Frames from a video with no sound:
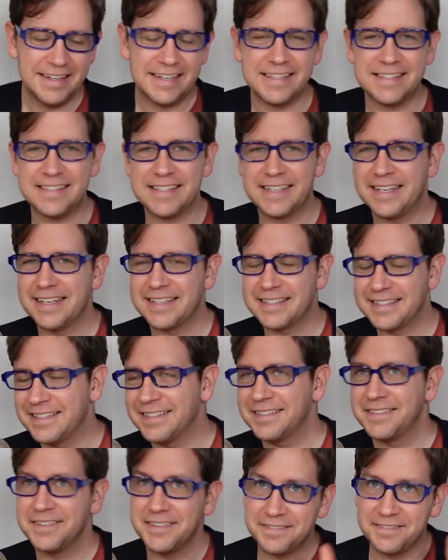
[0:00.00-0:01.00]
Zakia
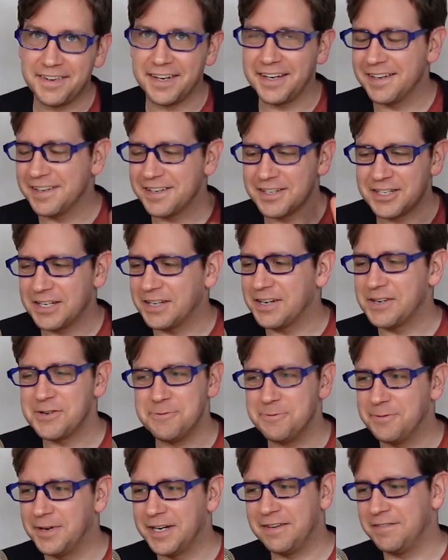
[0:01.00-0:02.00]
says, fine, sure,
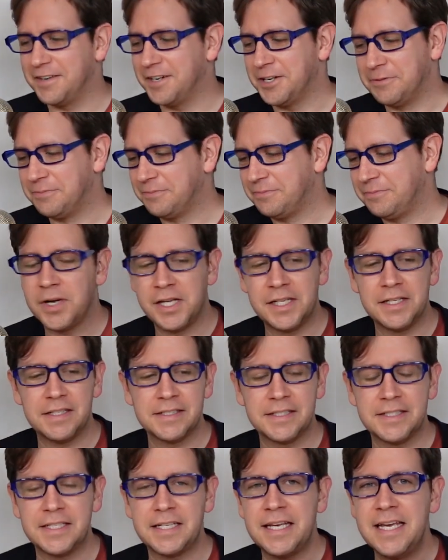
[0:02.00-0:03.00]
whatever. While
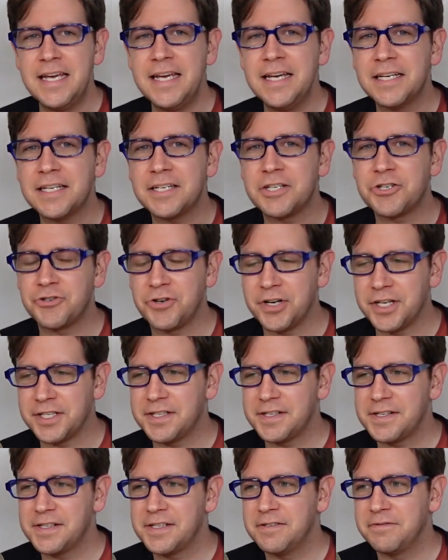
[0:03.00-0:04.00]
Zakia
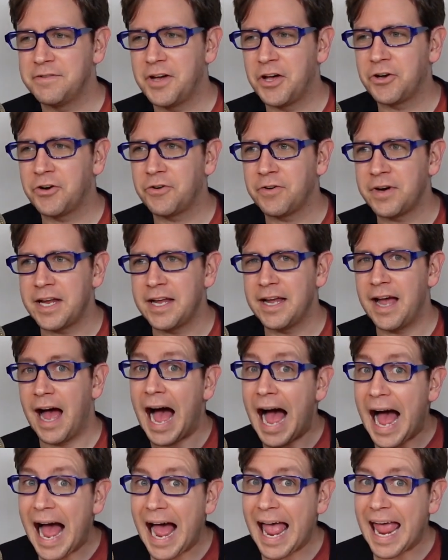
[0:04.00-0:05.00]
trusts Valkyrie,
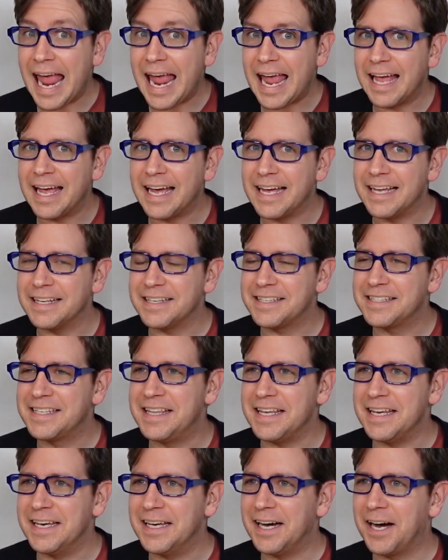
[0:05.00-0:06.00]
I, as
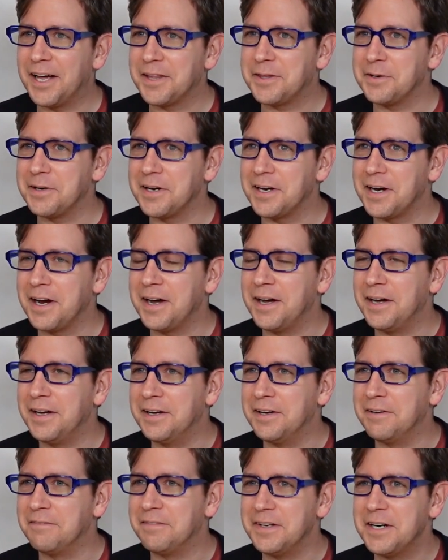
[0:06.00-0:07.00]
the author
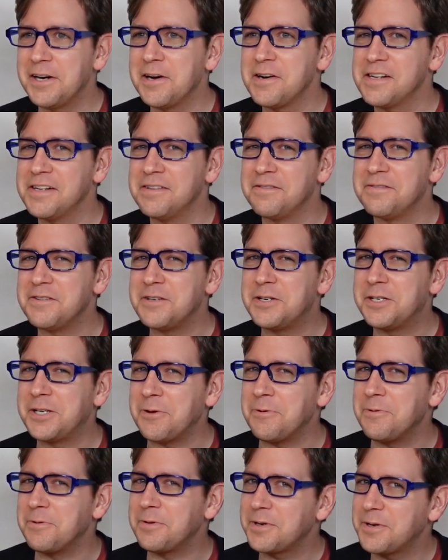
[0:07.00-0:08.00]
of the narrative,
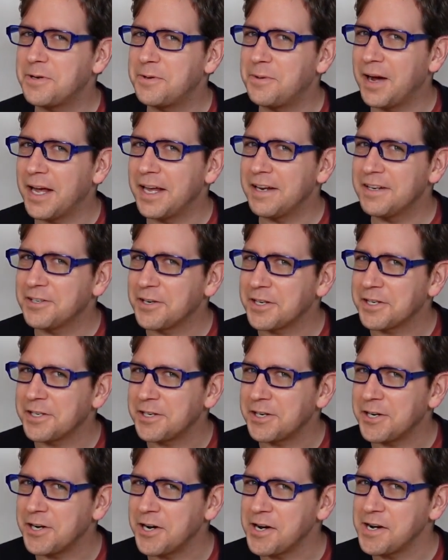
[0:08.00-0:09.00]
don't quite
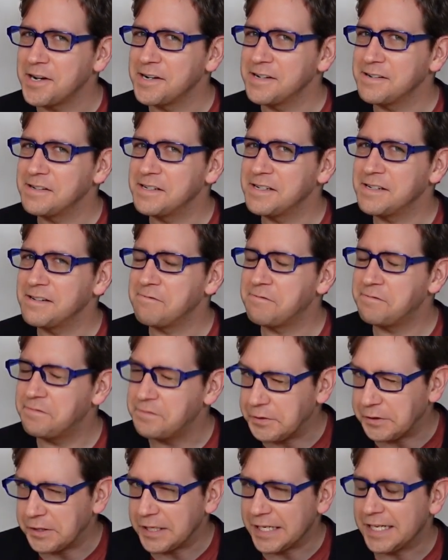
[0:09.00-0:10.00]
trust her
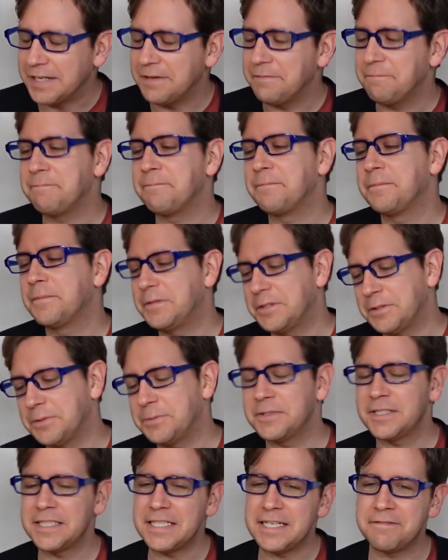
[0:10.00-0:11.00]
fully. So
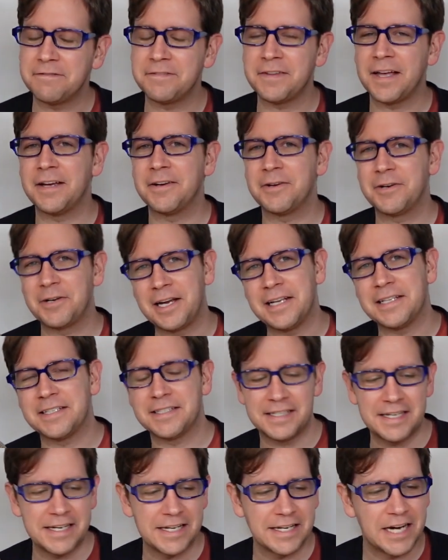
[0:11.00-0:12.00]
we'll see if that
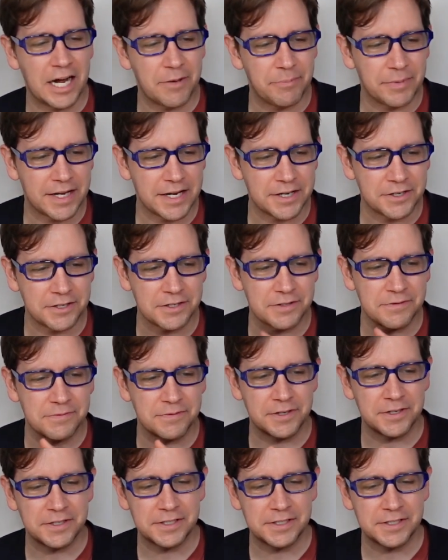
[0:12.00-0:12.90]
creates any complications for